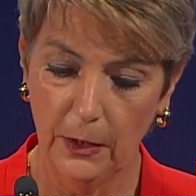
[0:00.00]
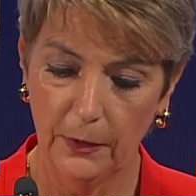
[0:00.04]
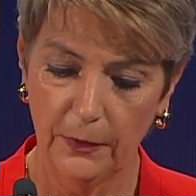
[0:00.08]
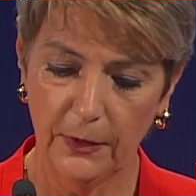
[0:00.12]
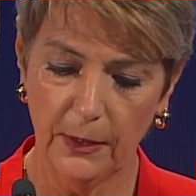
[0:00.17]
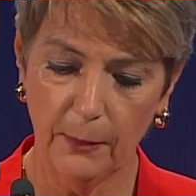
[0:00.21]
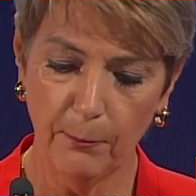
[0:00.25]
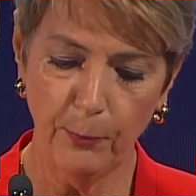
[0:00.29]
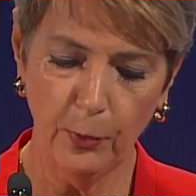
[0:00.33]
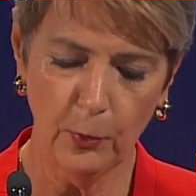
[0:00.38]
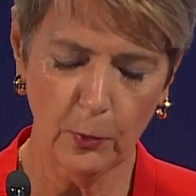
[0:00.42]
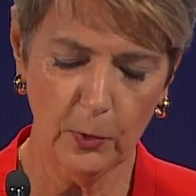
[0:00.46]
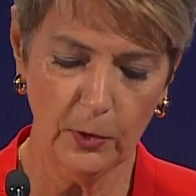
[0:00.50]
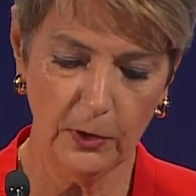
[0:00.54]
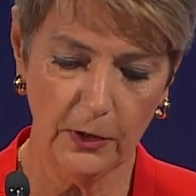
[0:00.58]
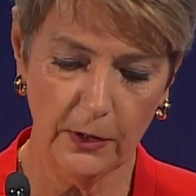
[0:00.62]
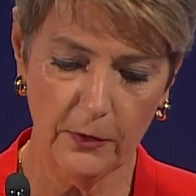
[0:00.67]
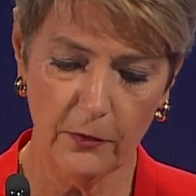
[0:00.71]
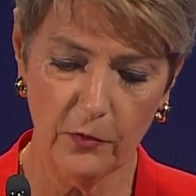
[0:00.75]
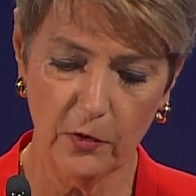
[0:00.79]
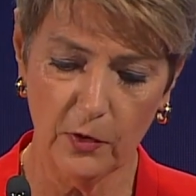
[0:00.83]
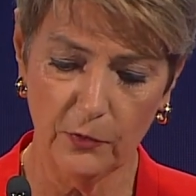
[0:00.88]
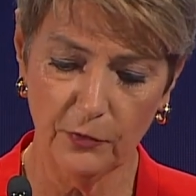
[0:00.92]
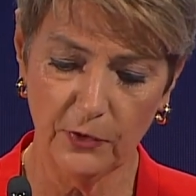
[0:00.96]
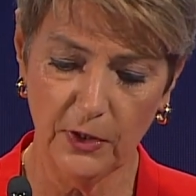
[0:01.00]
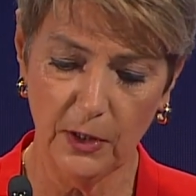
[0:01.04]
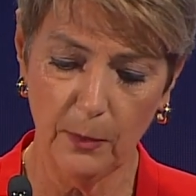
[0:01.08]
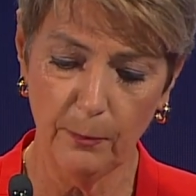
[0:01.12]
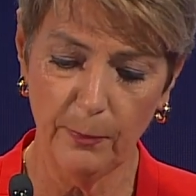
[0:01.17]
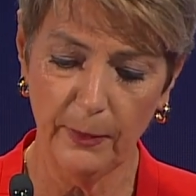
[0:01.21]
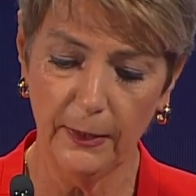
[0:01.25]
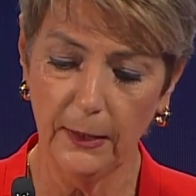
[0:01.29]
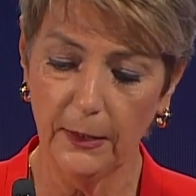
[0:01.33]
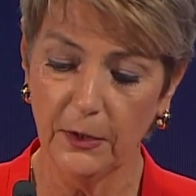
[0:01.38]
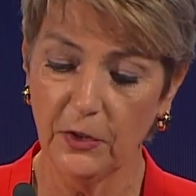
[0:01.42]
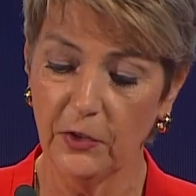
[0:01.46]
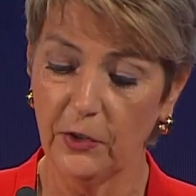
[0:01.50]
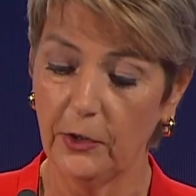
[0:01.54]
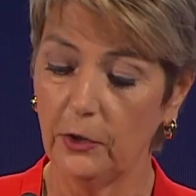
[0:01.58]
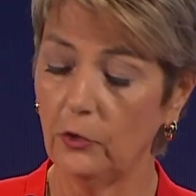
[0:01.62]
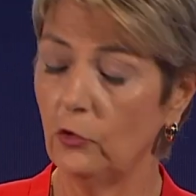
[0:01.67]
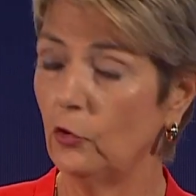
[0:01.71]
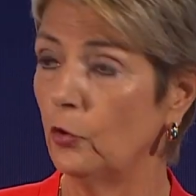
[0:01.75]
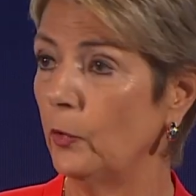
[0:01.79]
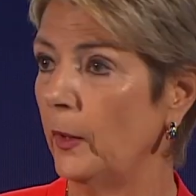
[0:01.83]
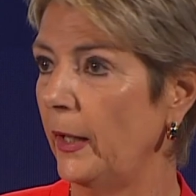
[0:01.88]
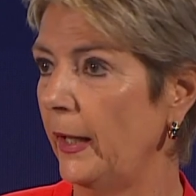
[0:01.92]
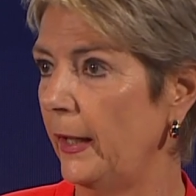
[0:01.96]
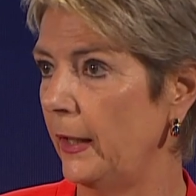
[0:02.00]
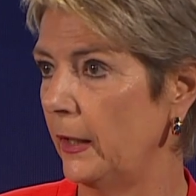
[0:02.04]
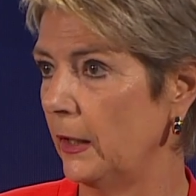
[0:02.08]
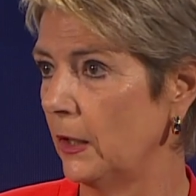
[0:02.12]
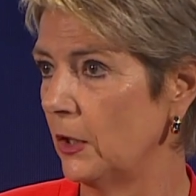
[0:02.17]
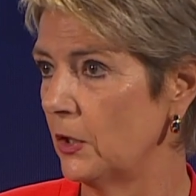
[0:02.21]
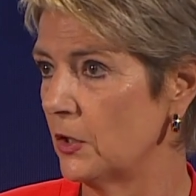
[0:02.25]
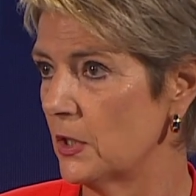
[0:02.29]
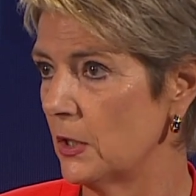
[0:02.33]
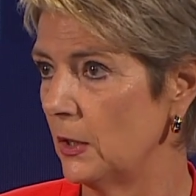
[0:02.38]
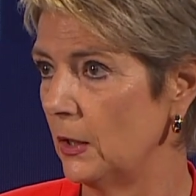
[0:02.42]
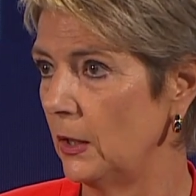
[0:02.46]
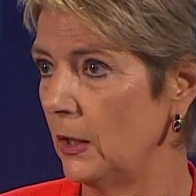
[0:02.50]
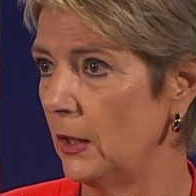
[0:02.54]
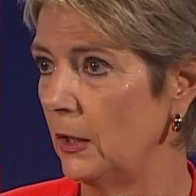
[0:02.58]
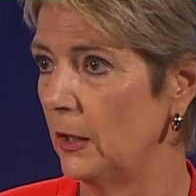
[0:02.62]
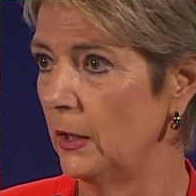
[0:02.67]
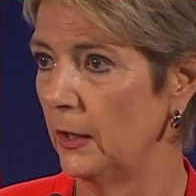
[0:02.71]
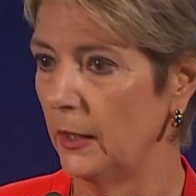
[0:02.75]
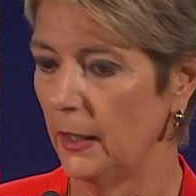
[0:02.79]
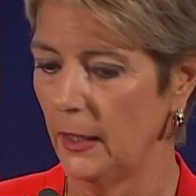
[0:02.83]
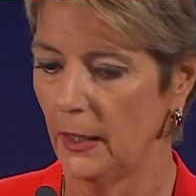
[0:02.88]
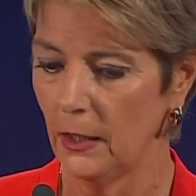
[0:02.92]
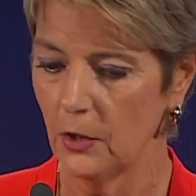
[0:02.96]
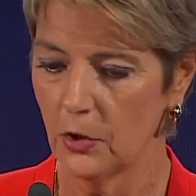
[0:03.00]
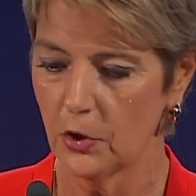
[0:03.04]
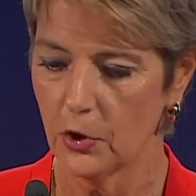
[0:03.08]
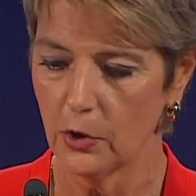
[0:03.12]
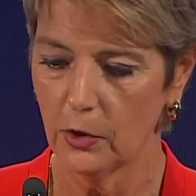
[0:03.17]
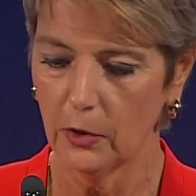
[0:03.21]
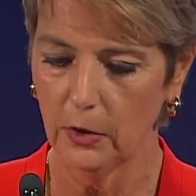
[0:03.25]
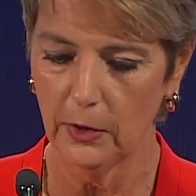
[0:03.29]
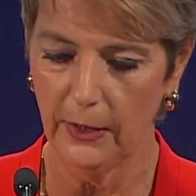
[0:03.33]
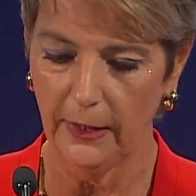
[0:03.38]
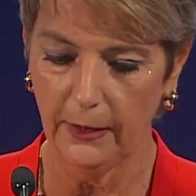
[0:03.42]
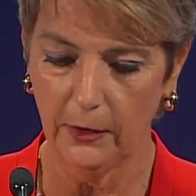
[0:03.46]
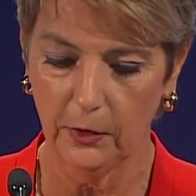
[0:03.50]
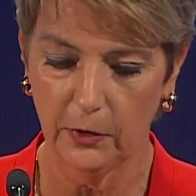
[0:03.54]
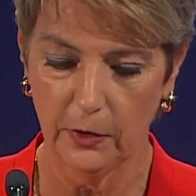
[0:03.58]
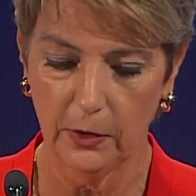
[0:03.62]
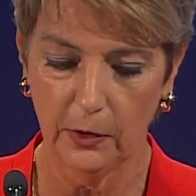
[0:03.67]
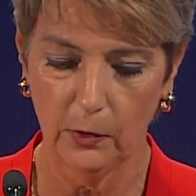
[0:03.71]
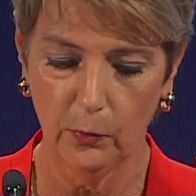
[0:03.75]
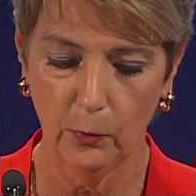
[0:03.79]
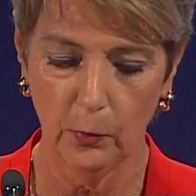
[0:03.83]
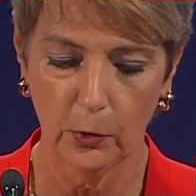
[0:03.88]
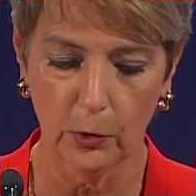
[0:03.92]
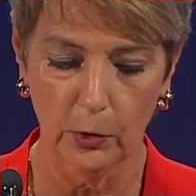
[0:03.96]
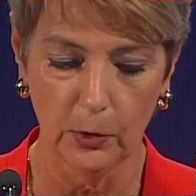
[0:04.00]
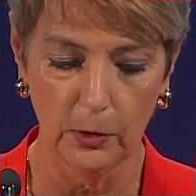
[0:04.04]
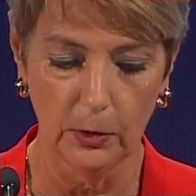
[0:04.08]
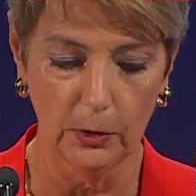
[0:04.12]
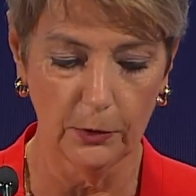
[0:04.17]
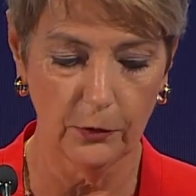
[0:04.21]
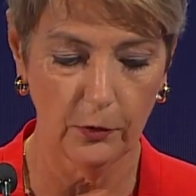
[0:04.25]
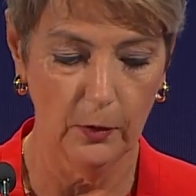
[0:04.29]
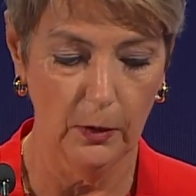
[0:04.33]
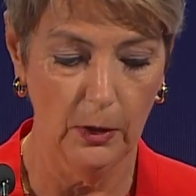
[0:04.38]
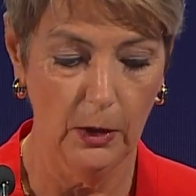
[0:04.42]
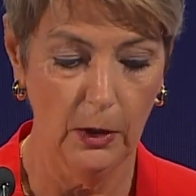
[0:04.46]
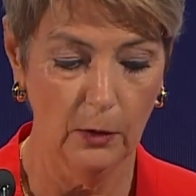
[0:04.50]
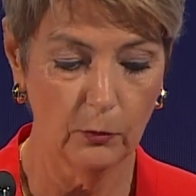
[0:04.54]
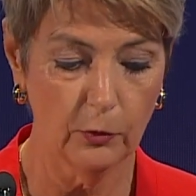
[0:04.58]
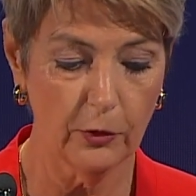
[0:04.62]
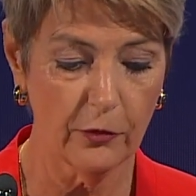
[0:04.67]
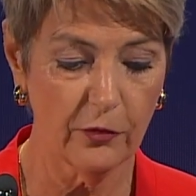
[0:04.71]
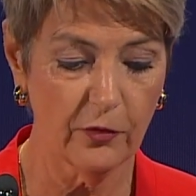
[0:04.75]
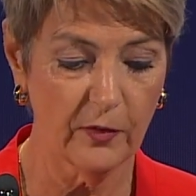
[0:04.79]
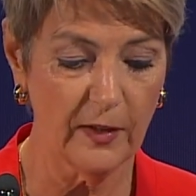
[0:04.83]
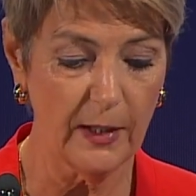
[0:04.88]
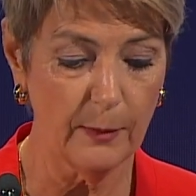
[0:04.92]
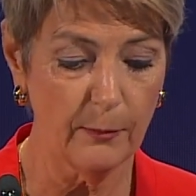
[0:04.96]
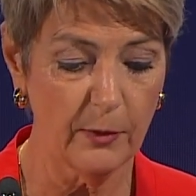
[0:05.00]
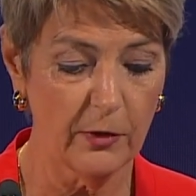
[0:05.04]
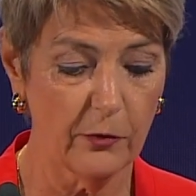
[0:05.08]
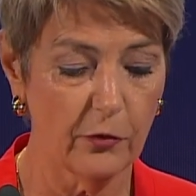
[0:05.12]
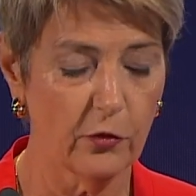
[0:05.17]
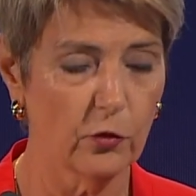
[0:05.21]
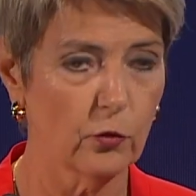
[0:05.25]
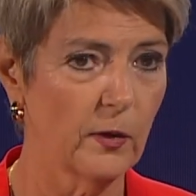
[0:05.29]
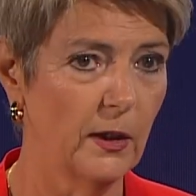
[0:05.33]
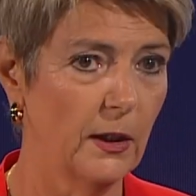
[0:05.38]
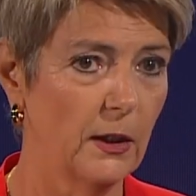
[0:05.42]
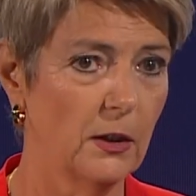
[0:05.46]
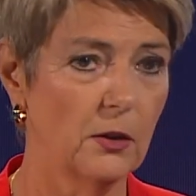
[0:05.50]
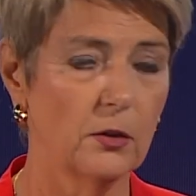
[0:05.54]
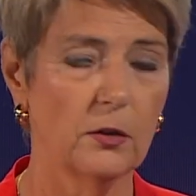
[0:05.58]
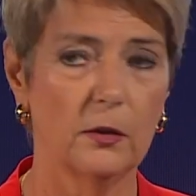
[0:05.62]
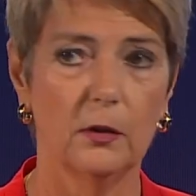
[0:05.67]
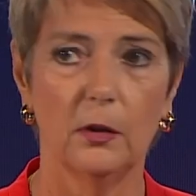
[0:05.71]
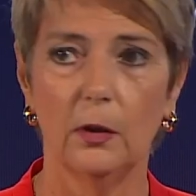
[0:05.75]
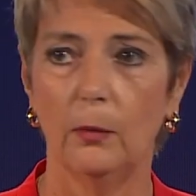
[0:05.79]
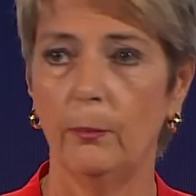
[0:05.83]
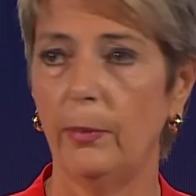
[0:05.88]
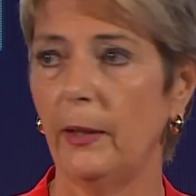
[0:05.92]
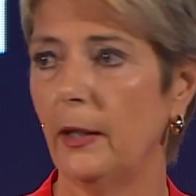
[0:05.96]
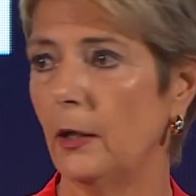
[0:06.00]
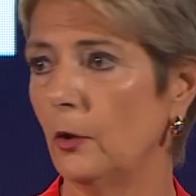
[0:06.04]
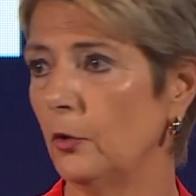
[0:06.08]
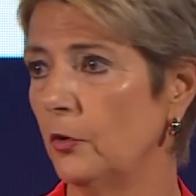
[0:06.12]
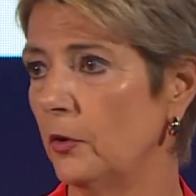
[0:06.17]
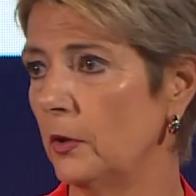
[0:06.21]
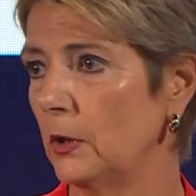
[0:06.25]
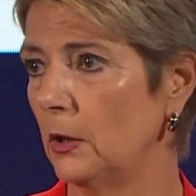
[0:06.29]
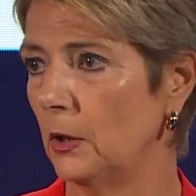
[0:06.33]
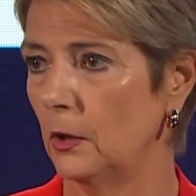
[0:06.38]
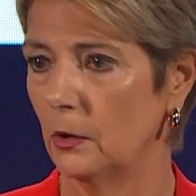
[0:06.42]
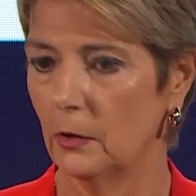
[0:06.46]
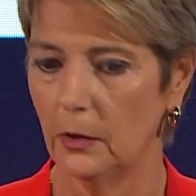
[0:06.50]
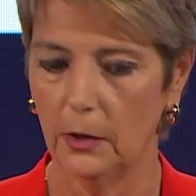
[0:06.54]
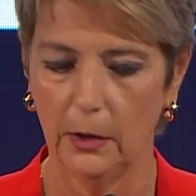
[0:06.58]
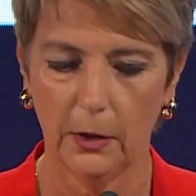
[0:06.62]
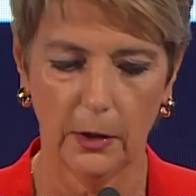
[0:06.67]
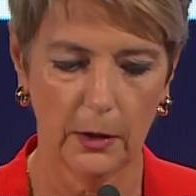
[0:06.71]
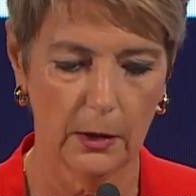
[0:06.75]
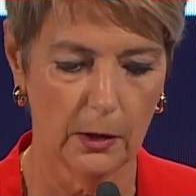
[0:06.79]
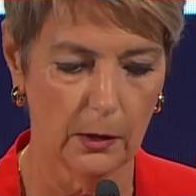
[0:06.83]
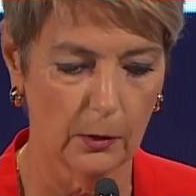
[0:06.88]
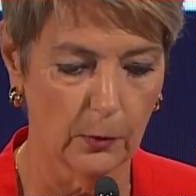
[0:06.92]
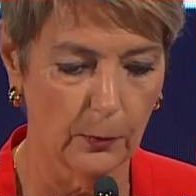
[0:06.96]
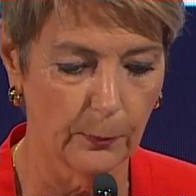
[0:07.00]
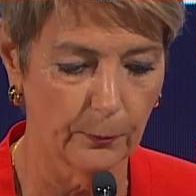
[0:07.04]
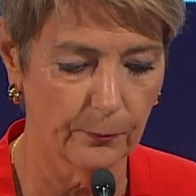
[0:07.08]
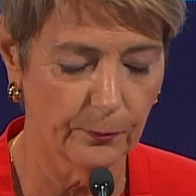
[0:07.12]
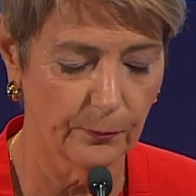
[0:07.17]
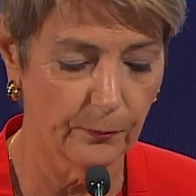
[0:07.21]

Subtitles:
The importance of the ability to act in an interconnected world was demonstrated about a year ago.